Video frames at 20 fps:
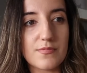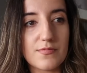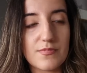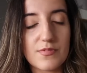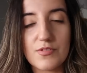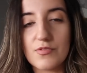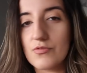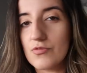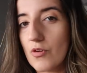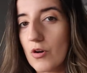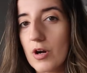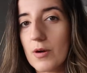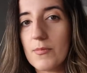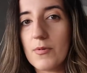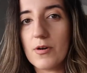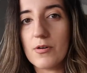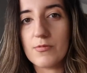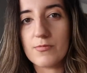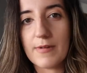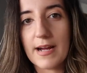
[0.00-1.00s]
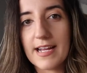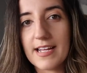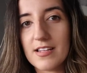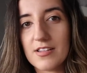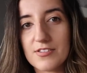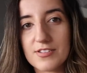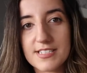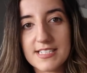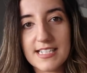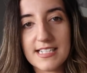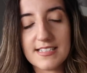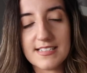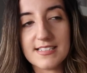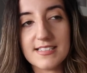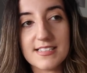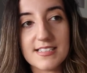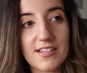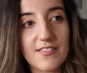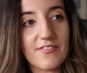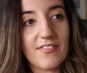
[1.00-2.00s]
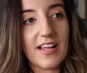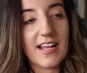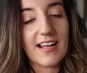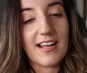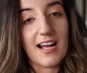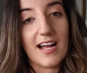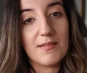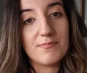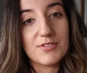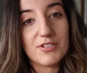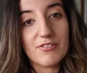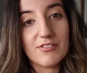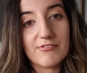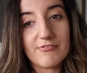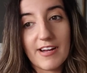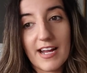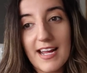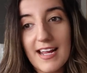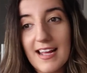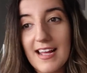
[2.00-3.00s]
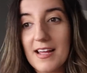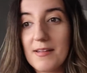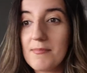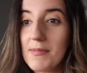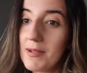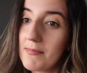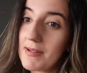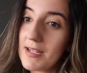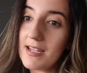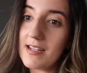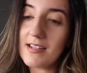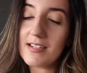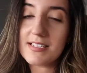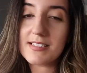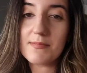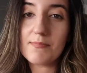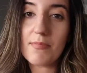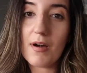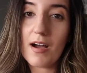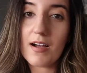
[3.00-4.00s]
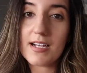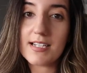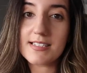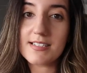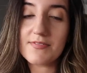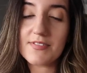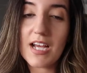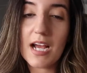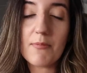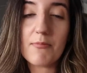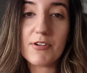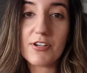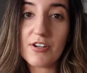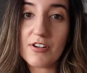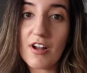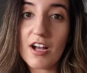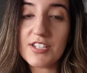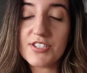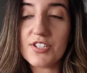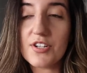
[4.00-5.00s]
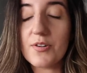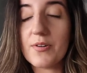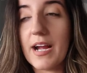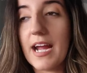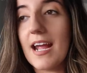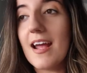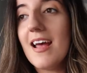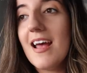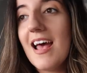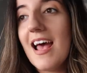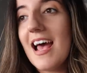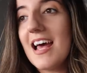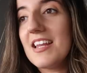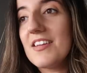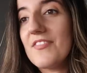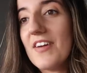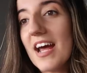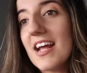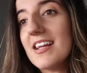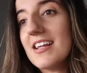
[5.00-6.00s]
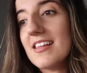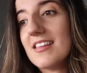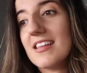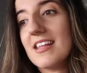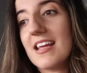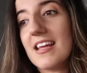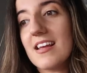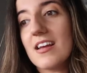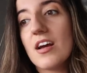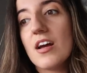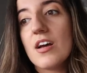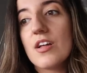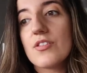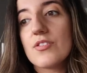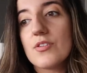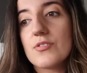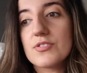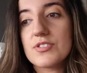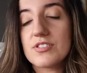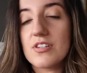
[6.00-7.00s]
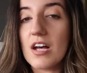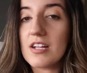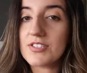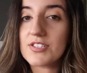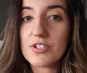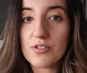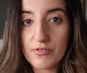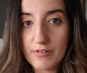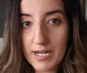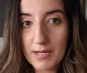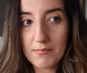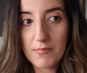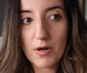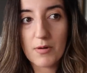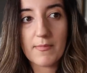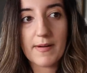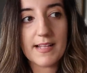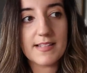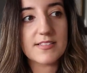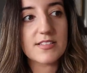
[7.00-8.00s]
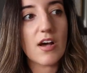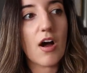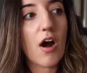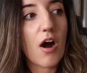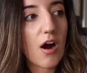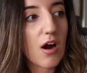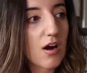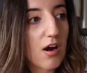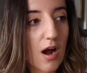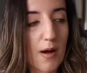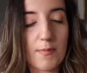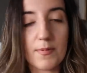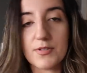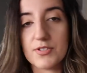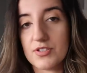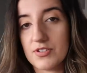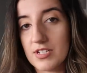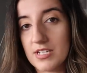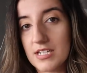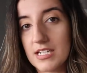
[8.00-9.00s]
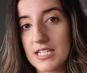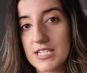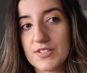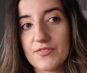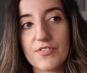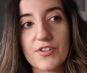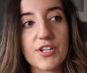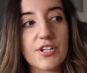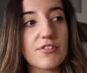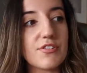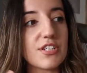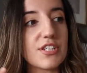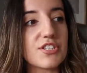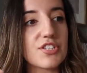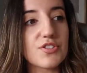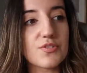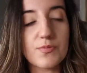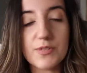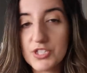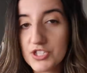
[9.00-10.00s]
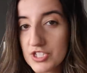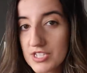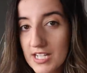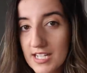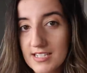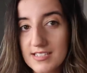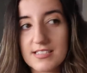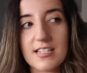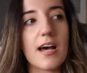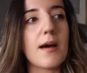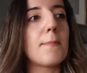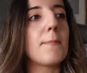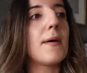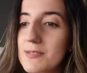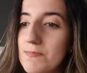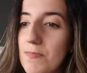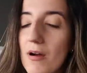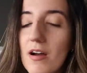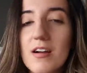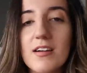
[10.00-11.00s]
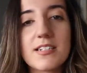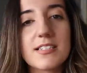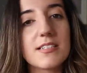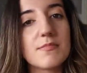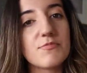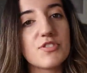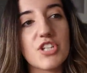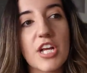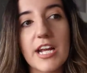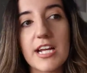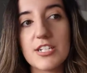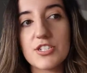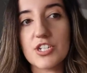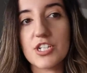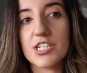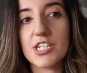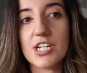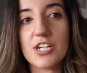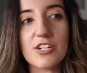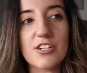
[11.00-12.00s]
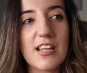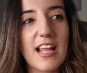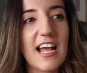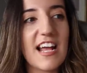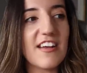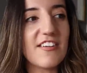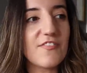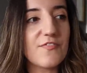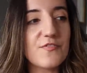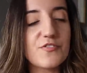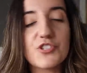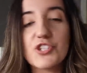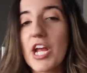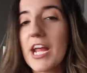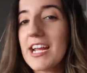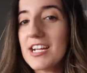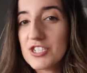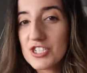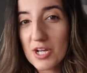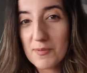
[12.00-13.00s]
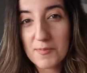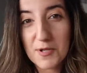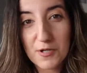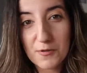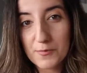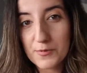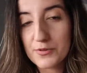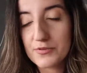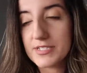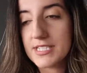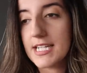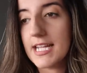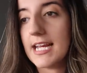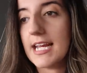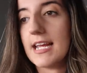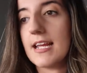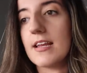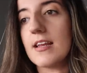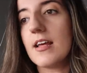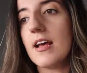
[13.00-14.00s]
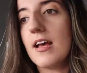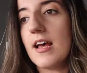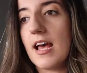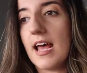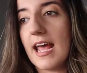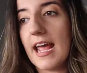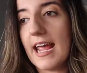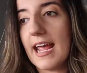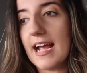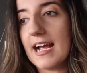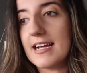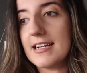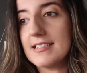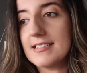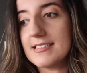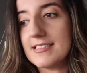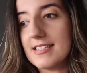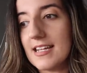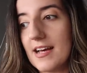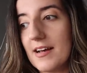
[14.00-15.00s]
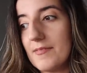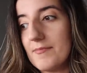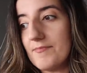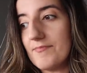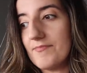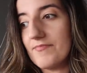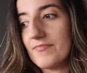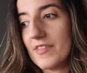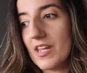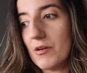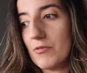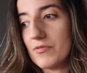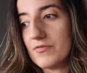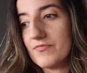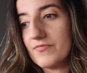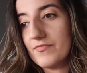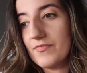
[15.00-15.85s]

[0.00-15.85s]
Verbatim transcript: normal regular seasons of like I'm doing great and maybe some pockets of time when you're not so great and if anything those not so great moments are opportunities for you to switch things up spark some change in your life change up your routine and um,